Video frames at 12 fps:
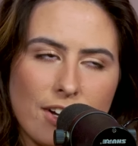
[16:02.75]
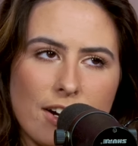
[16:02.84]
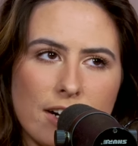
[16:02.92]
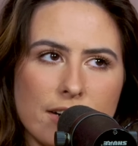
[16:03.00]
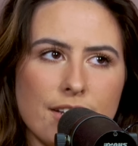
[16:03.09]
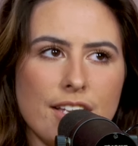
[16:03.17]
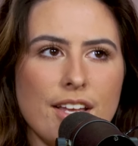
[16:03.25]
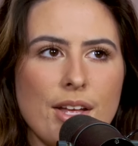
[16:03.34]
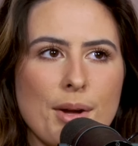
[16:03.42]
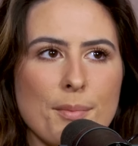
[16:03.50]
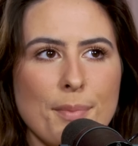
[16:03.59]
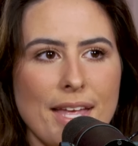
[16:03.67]
our
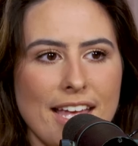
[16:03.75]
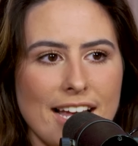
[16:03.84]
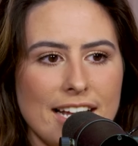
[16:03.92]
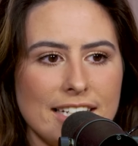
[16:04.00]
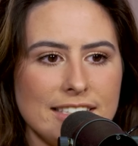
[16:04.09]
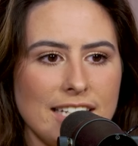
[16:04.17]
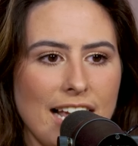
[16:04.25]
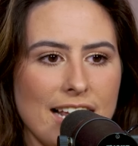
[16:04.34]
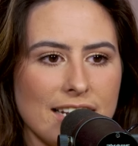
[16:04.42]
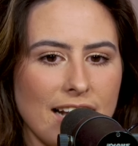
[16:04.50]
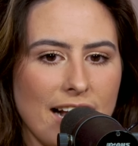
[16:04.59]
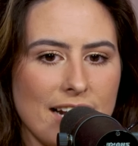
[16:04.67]
band
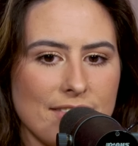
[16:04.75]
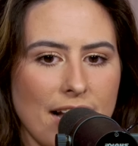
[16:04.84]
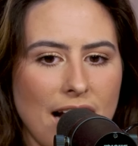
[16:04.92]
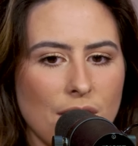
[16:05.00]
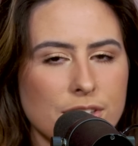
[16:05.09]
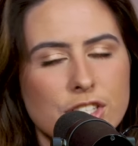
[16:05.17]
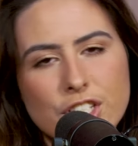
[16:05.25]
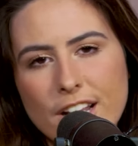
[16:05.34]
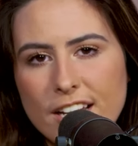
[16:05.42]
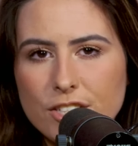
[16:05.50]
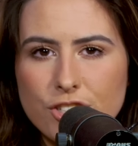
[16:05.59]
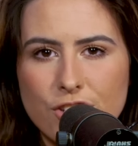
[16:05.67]
and kind of how it's
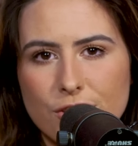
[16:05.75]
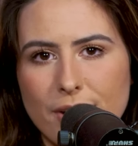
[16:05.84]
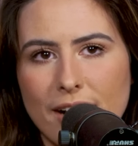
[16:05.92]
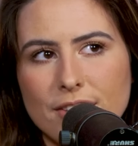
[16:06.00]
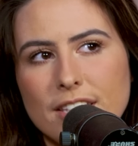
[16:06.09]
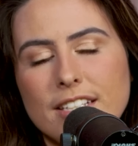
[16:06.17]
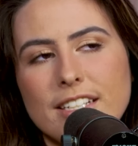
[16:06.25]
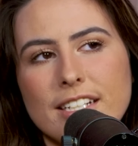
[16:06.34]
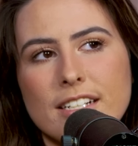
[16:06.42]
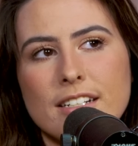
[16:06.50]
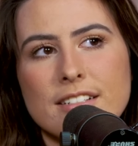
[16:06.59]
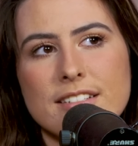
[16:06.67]
changed throughout the
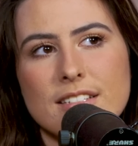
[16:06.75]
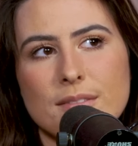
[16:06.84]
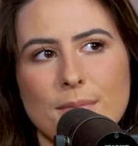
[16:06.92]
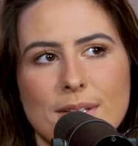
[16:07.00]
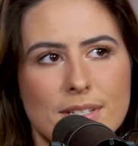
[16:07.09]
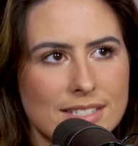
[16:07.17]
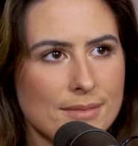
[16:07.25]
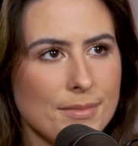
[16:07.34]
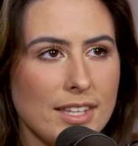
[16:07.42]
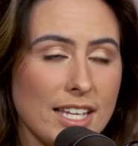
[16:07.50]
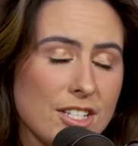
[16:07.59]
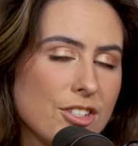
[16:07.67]
years. Maybe
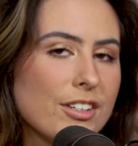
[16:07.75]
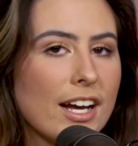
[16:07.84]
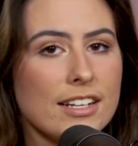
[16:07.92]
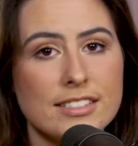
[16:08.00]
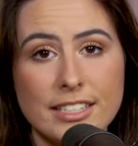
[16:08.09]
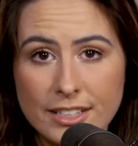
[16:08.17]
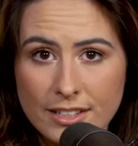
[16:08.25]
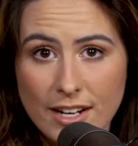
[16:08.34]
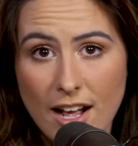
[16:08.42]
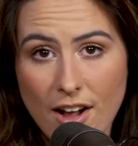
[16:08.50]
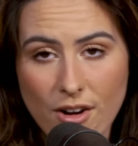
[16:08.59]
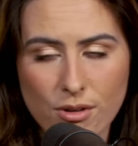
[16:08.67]
some things you guys
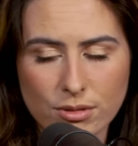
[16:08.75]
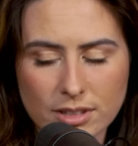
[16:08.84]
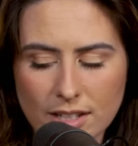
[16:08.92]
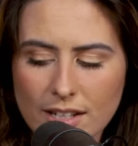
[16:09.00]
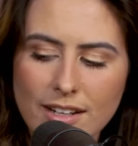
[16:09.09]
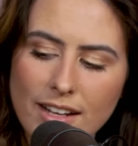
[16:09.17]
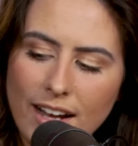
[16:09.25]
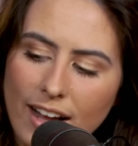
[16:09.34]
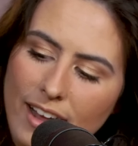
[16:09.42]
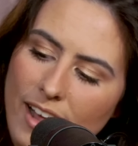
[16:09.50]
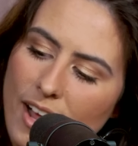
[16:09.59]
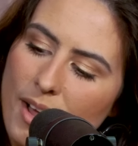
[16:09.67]
didn't know.
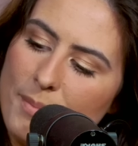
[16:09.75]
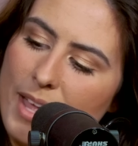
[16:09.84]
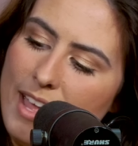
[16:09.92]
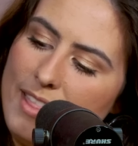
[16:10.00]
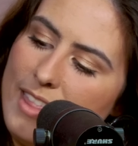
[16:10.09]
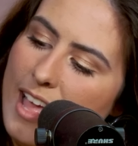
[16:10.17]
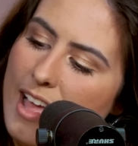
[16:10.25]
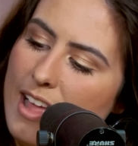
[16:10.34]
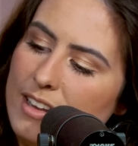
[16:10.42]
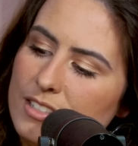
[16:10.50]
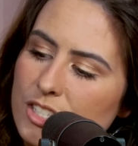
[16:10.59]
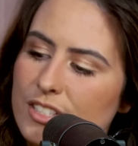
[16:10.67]
Yeah. Um, and
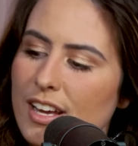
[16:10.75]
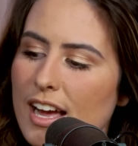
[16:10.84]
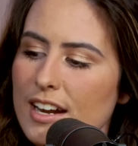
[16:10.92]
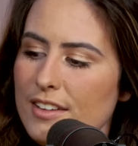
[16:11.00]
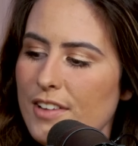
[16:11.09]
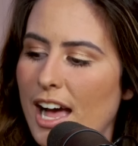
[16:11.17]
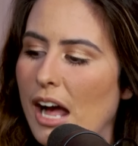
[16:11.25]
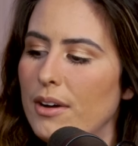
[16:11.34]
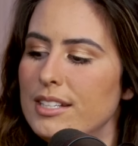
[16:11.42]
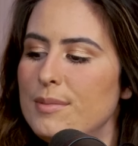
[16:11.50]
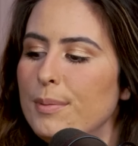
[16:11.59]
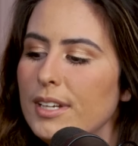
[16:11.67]
then just kind of
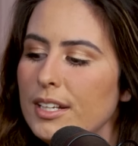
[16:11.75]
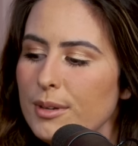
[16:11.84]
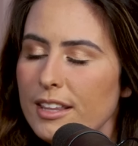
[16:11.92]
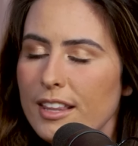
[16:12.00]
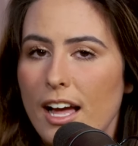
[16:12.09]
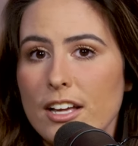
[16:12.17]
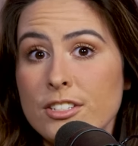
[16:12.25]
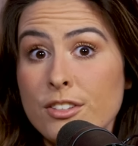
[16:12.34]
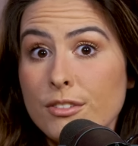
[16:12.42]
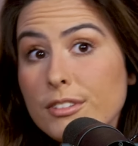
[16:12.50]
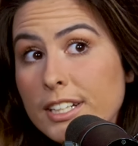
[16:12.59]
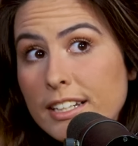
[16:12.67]
how it's been with us
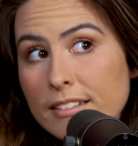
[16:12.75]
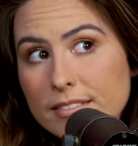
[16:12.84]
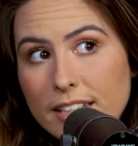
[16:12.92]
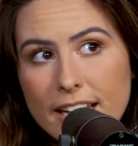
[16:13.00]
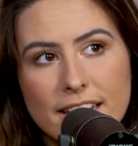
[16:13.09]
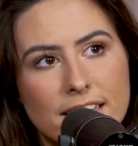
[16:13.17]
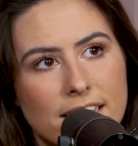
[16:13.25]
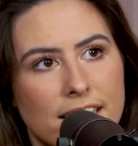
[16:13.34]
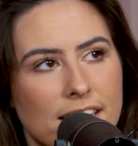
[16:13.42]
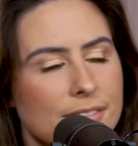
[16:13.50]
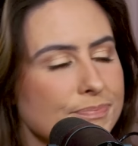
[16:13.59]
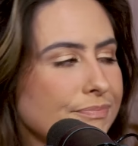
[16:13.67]
three
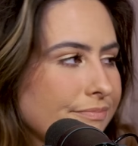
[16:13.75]
lately.